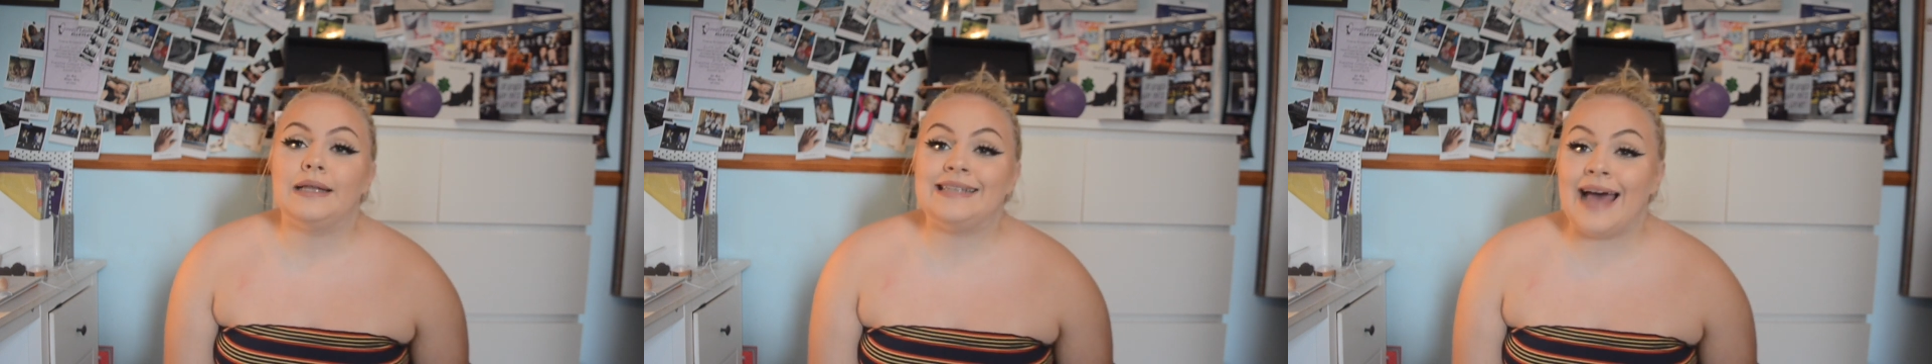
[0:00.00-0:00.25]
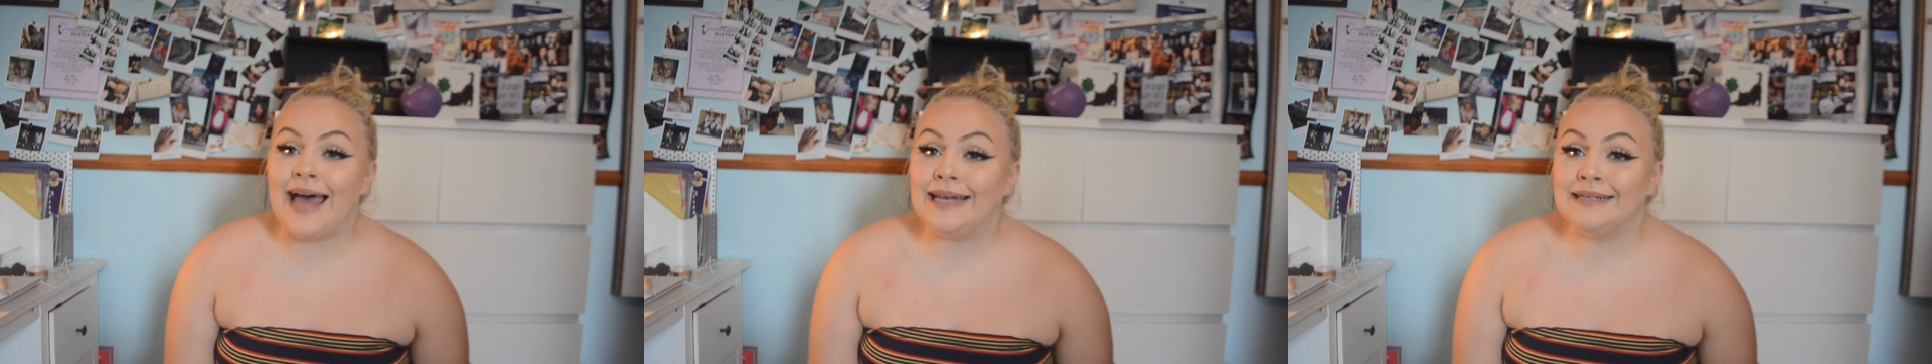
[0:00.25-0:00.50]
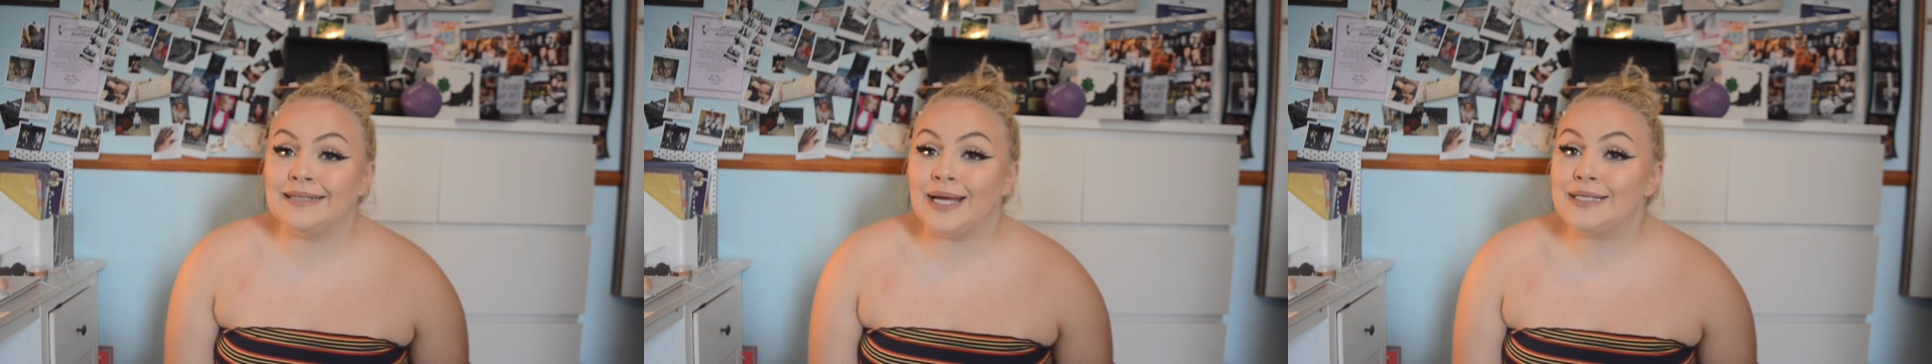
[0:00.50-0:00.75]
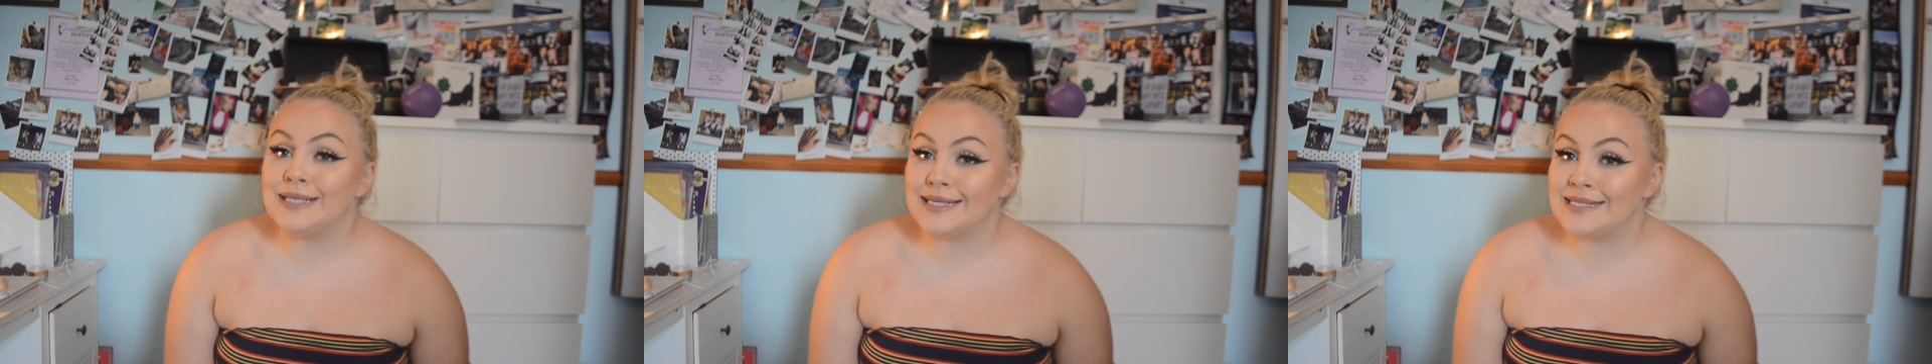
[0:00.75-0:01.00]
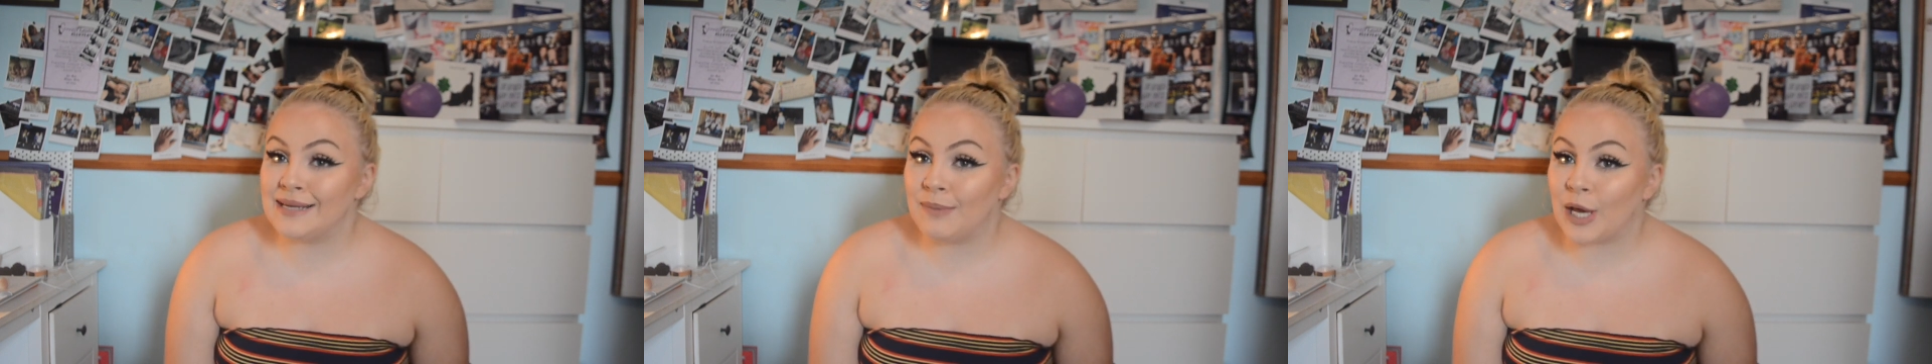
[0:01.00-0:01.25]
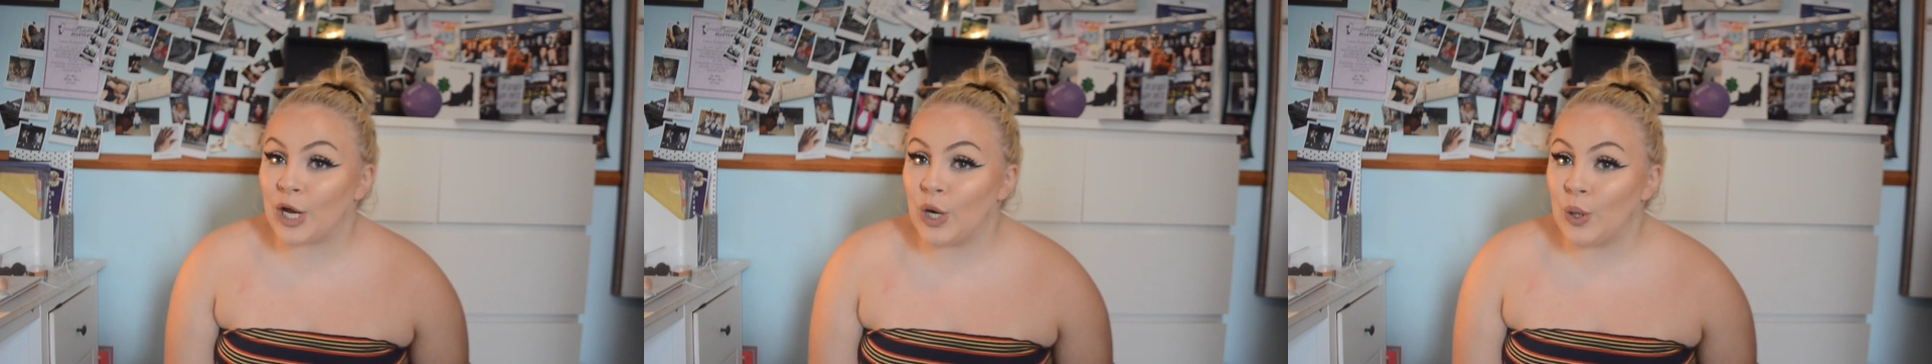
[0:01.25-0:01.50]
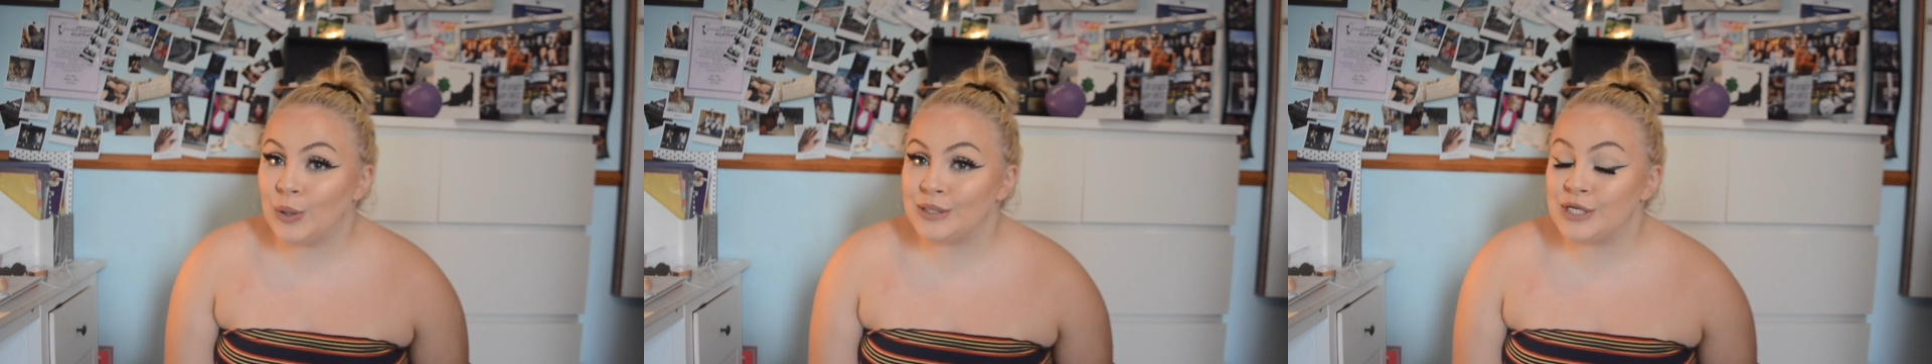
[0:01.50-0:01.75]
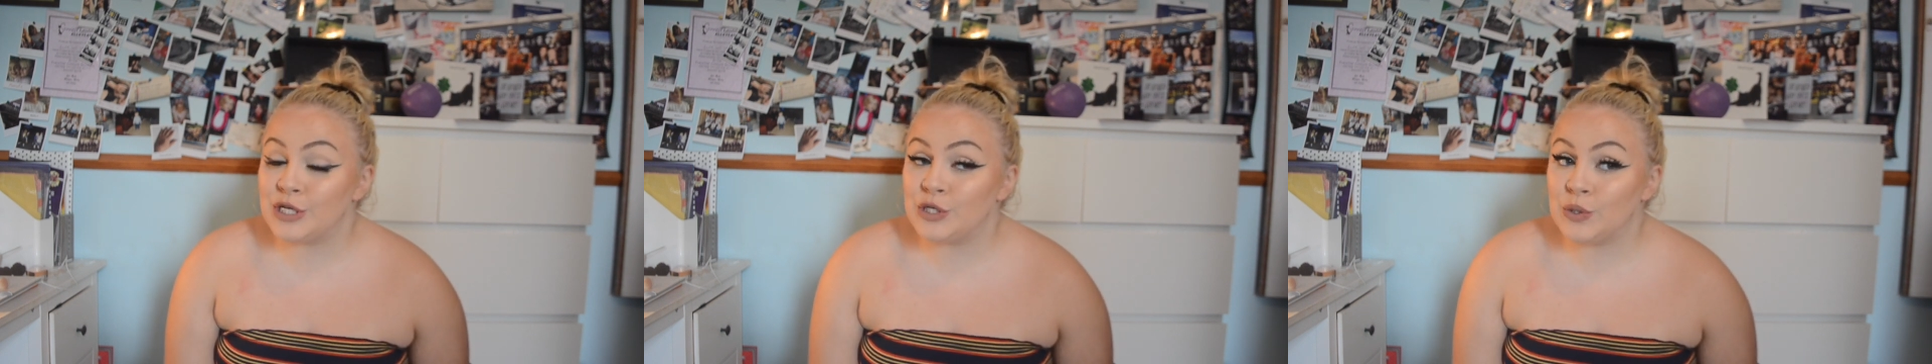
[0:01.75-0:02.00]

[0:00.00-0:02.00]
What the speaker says: 10 does seem like a lot